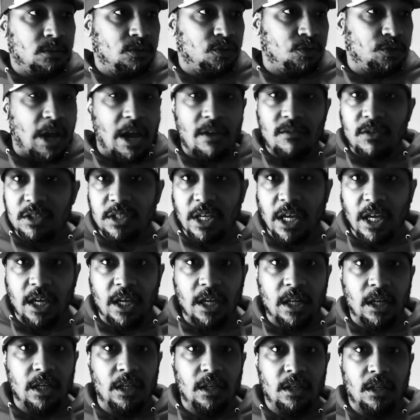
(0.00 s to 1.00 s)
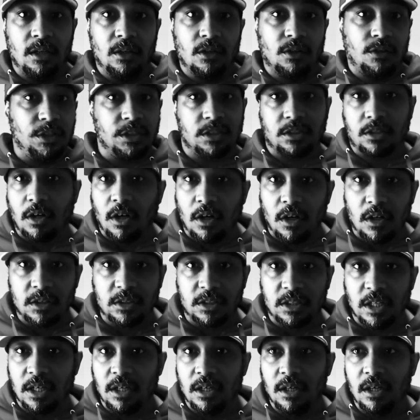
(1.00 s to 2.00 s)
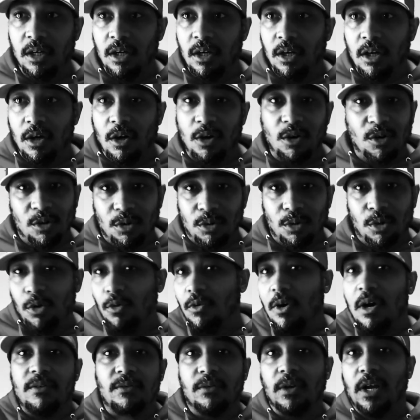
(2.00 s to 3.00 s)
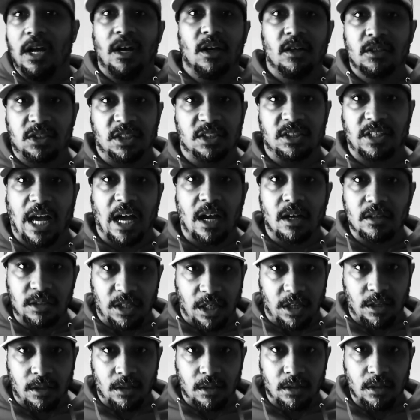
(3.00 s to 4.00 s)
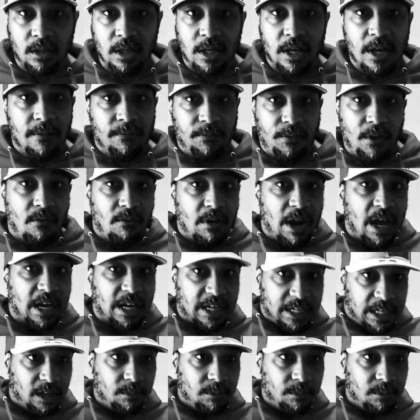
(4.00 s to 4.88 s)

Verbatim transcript: Travis Haley, Chris Costa, or whoever else is out there, they're not